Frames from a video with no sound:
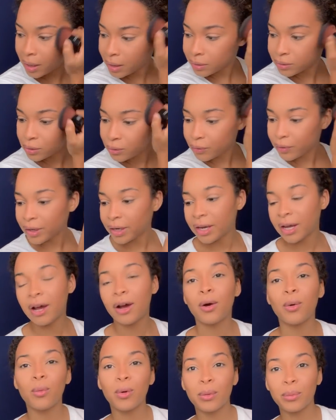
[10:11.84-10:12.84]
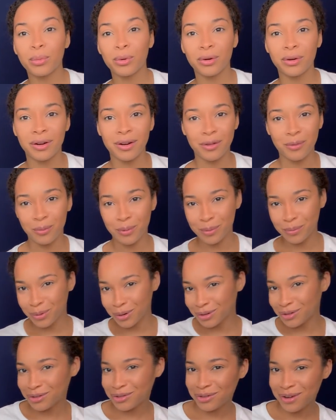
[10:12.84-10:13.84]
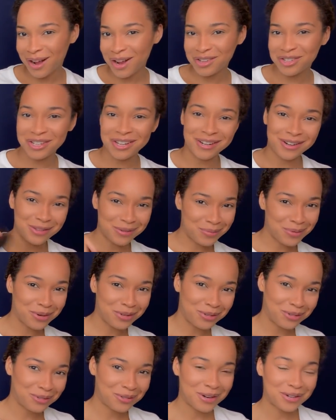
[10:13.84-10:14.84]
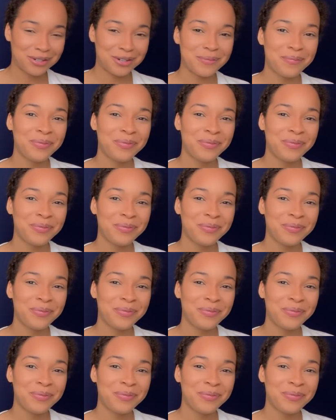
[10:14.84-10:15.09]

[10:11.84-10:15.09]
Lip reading: It's so funny how one person's trash is like another person's treasure.